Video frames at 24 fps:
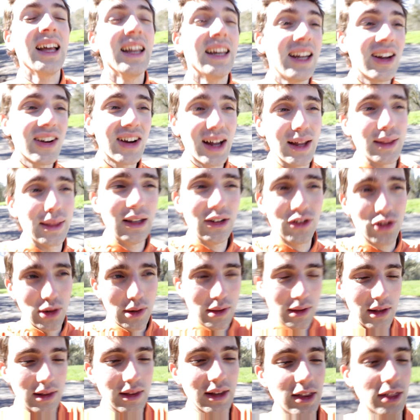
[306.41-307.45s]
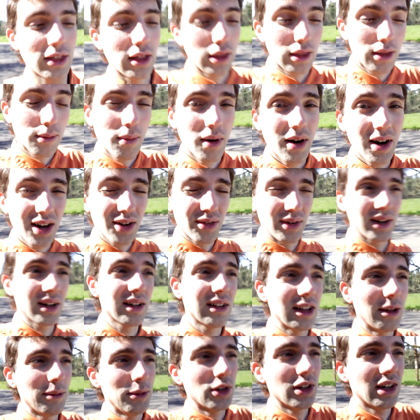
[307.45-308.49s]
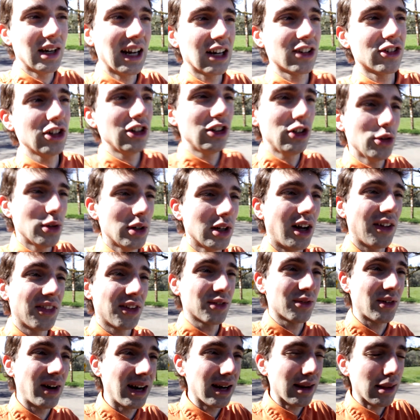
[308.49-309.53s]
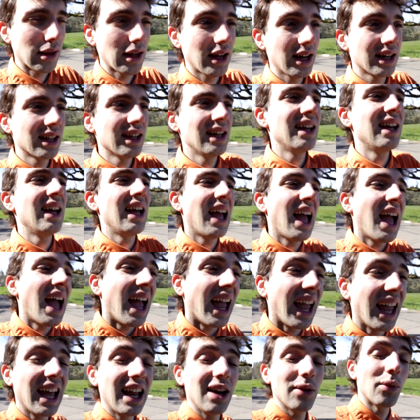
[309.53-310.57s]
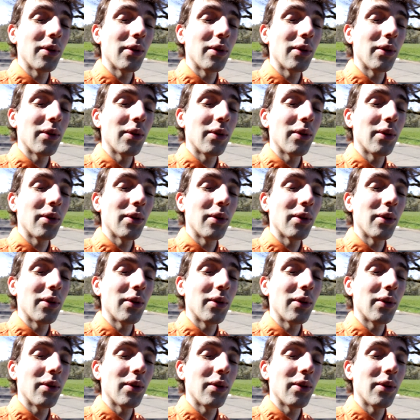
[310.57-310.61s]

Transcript: Now guys, interestingly, the Samaria rail clip, you can actually do it on the right side. And